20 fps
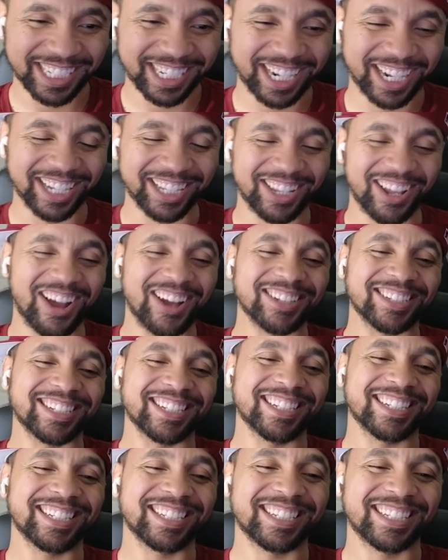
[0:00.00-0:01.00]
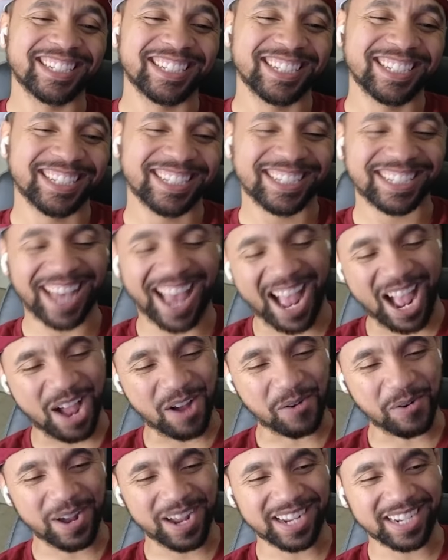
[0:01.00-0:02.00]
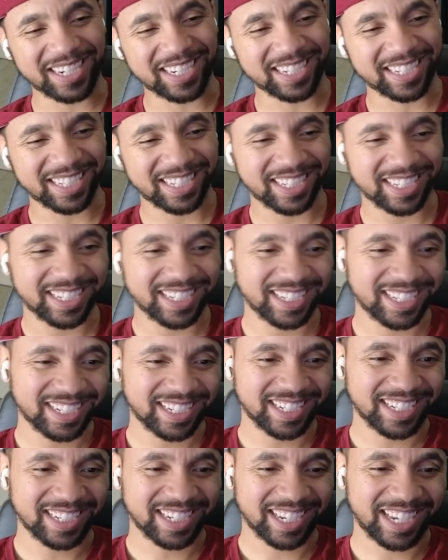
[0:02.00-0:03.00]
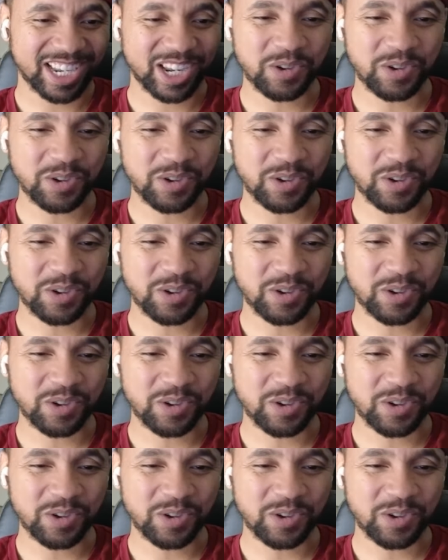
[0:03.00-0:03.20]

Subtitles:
Colossus. Sideways. He